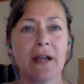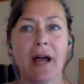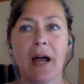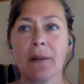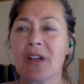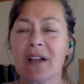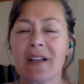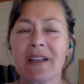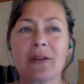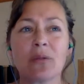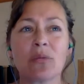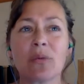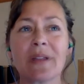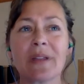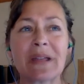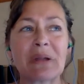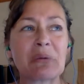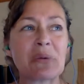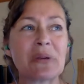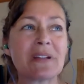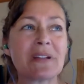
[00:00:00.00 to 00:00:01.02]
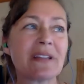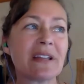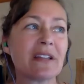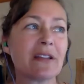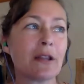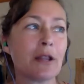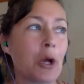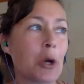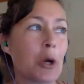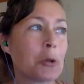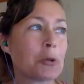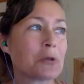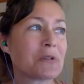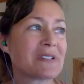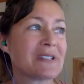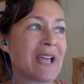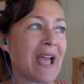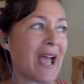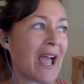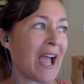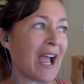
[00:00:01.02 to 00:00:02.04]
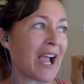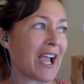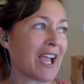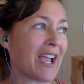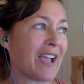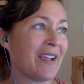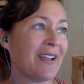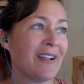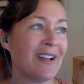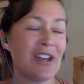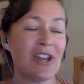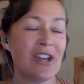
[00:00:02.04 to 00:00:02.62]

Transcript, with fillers: I'm talking like really low tech,